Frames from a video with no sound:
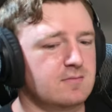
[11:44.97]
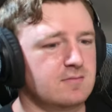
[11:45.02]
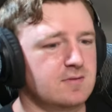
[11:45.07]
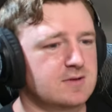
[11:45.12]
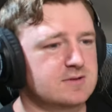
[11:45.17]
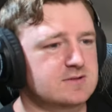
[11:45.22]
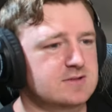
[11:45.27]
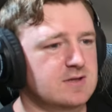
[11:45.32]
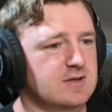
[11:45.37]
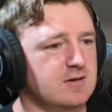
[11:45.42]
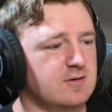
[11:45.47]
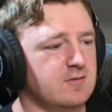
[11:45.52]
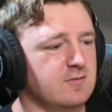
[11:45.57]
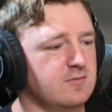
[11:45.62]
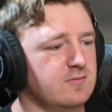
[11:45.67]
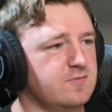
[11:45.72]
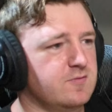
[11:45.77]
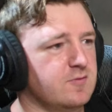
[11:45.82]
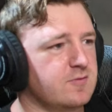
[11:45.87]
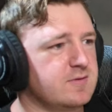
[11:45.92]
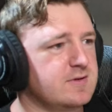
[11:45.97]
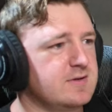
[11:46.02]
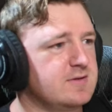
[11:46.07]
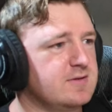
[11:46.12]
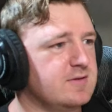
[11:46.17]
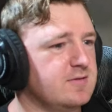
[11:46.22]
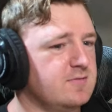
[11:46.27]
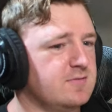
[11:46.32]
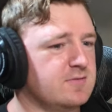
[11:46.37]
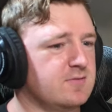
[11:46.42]
Let's go.
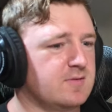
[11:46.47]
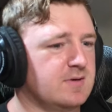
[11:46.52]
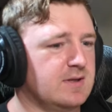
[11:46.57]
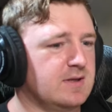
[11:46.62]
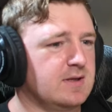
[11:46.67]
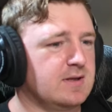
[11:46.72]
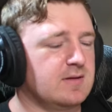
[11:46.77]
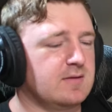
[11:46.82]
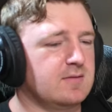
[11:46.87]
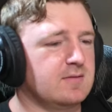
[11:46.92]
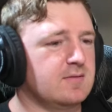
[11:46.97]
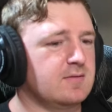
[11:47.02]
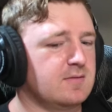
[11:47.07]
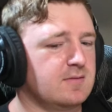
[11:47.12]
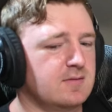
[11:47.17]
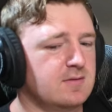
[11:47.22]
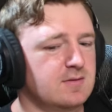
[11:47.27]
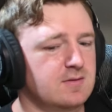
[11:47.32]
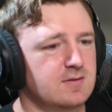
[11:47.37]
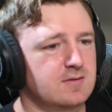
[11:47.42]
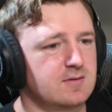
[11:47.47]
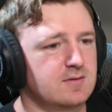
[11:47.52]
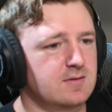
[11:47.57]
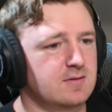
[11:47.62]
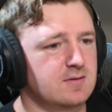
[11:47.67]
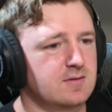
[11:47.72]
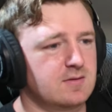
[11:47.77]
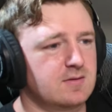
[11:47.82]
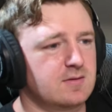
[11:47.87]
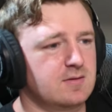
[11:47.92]
42-28.
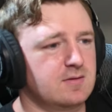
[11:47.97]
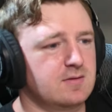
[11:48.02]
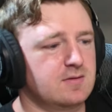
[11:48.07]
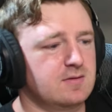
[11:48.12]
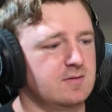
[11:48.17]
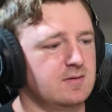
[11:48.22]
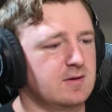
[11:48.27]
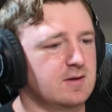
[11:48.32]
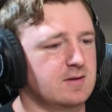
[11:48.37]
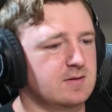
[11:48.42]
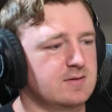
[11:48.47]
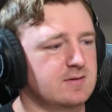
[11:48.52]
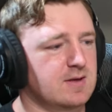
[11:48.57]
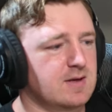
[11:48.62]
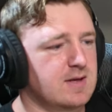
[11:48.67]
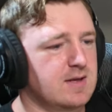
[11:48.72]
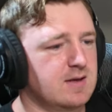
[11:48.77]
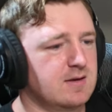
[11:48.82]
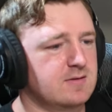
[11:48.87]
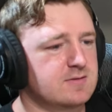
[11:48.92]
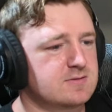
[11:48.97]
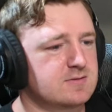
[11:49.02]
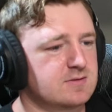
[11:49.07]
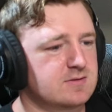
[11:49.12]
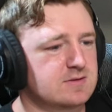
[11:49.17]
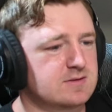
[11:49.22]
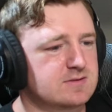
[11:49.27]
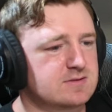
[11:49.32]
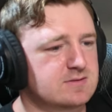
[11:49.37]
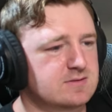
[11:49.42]
Yeah, Tigers are
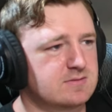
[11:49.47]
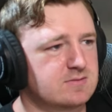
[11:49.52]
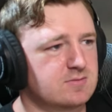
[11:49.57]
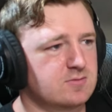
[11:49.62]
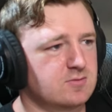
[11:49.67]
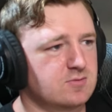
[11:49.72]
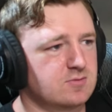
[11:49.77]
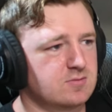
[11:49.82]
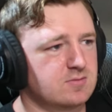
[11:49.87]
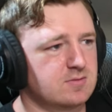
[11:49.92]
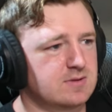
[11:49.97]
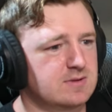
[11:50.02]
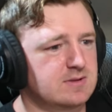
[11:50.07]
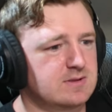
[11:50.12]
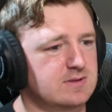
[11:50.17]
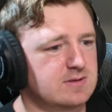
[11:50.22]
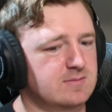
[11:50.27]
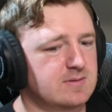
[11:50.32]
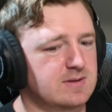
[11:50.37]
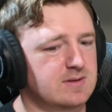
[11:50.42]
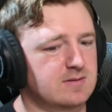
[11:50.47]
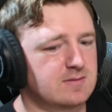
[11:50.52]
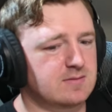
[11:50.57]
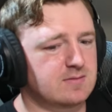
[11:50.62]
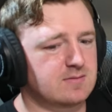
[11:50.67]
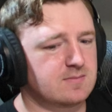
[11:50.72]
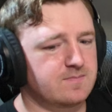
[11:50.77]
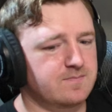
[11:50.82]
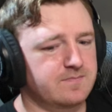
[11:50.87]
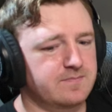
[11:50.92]
just... Holy,
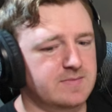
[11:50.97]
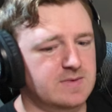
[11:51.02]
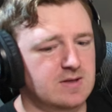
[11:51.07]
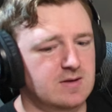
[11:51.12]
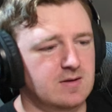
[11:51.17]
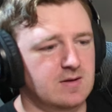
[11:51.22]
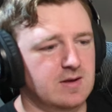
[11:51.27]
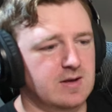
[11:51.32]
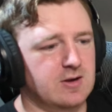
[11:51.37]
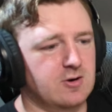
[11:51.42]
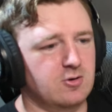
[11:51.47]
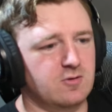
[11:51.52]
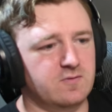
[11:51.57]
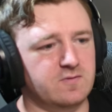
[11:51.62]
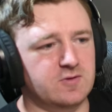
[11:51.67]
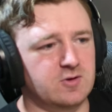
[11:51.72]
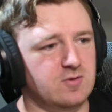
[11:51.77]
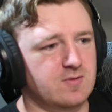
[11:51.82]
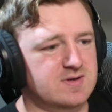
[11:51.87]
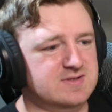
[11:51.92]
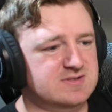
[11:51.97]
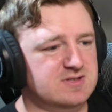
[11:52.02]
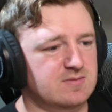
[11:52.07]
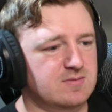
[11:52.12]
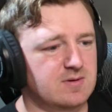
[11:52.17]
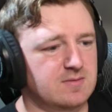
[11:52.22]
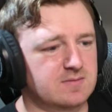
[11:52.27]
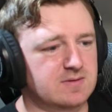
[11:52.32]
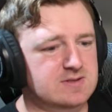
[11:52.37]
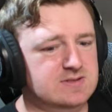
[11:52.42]
man. I don't know if Luai's going
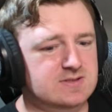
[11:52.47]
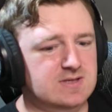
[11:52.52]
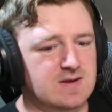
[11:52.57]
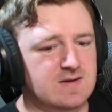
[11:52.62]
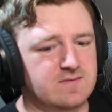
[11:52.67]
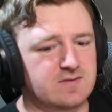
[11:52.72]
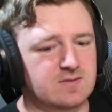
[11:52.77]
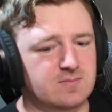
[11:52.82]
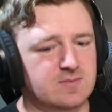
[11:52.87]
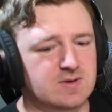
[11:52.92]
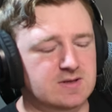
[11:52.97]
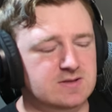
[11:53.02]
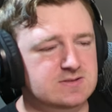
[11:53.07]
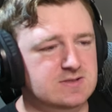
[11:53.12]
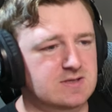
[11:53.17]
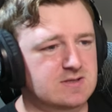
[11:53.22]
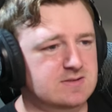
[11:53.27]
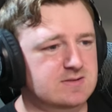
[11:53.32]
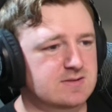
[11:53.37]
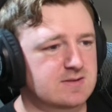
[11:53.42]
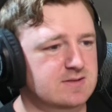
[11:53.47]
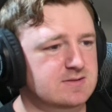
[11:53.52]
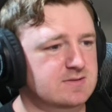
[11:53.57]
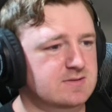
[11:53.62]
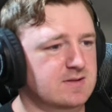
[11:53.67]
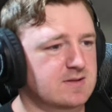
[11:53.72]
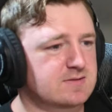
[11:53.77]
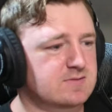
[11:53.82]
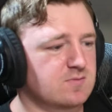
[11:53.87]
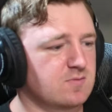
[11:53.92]
to be able to save them next season.
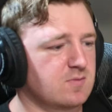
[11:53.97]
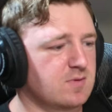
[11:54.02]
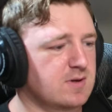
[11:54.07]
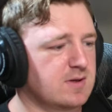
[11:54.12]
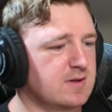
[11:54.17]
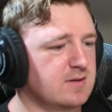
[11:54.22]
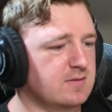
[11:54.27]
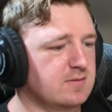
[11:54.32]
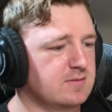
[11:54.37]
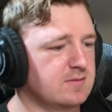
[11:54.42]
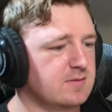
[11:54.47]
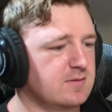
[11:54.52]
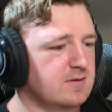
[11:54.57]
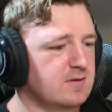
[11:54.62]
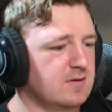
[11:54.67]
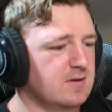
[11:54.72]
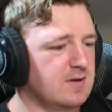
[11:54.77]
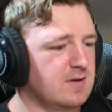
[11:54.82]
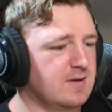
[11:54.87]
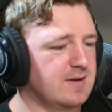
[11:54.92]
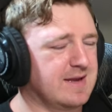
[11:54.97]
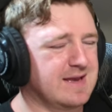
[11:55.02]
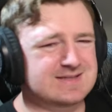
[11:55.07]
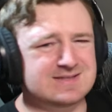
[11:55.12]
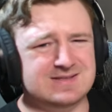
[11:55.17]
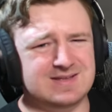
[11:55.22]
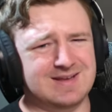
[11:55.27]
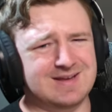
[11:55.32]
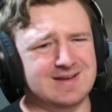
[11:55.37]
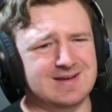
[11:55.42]
That's that's wild. I
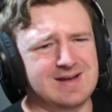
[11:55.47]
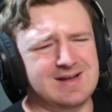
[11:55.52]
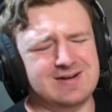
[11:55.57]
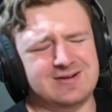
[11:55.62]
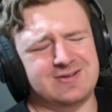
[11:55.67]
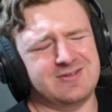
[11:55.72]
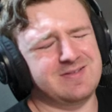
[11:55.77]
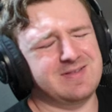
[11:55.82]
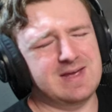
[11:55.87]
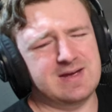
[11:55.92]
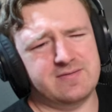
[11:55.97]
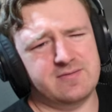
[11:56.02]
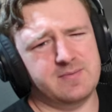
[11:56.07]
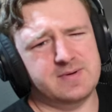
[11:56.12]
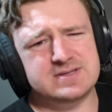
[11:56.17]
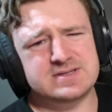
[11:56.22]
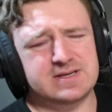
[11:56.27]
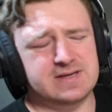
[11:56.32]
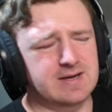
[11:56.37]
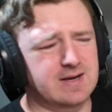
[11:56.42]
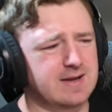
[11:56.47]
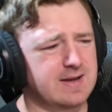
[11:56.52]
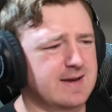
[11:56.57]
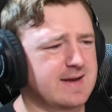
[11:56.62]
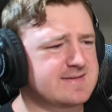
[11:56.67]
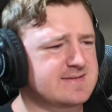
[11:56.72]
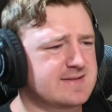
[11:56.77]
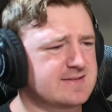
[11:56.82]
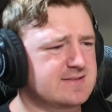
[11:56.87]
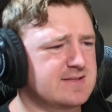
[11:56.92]
guess, yeah, I don't know. They have a bunch of young
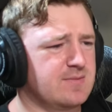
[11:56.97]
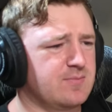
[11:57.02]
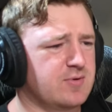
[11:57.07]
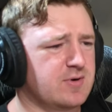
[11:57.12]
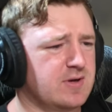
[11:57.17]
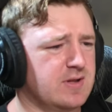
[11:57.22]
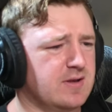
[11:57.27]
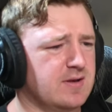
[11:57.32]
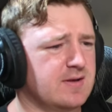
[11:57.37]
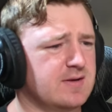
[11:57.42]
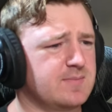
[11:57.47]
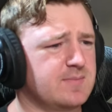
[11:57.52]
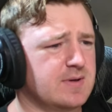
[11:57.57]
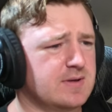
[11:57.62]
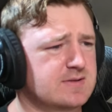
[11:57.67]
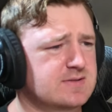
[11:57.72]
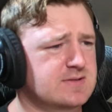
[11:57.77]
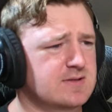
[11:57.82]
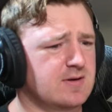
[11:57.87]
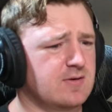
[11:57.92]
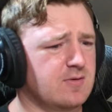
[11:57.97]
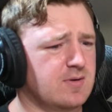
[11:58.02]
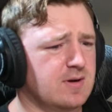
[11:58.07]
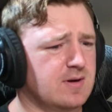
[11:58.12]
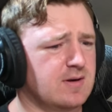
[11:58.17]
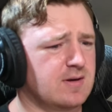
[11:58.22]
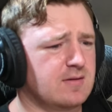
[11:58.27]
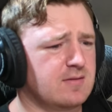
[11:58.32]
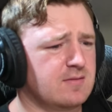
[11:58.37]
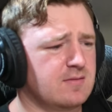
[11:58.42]
guys that seem pretty good, but so...
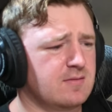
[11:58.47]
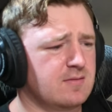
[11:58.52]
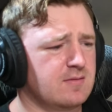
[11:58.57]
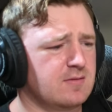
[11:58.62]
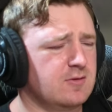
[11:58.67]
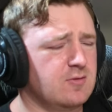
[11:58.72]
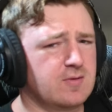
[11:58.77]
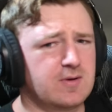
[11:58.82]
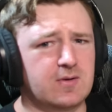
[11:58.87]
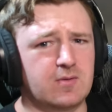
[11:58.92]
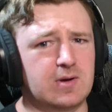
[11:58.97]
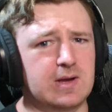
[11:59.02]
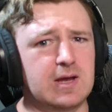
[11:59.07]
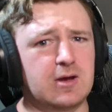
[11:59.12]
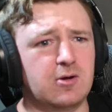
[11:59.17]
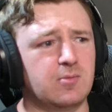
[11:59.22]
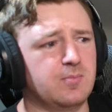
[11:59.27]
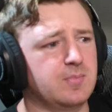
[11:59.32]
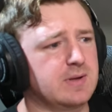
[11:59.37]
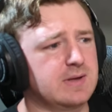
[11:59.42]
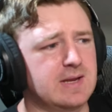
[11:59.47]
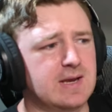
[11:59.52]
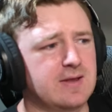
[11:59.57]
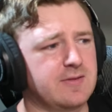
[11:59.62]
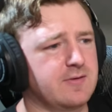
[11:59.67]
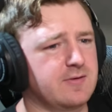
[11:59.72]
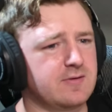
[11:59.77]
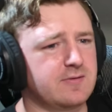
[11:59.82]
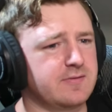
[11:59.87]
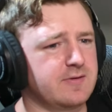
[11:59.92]
uh I will help, but yeah,
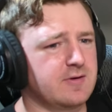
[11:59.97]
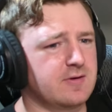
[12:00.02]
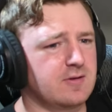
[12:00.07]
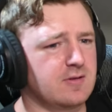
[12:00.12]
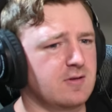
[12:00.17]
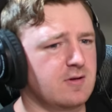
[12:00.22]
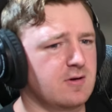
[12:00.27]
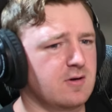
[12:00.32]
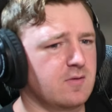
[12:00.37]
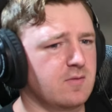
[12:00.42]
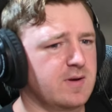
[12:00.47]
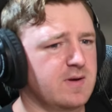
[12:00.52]
they're they're a long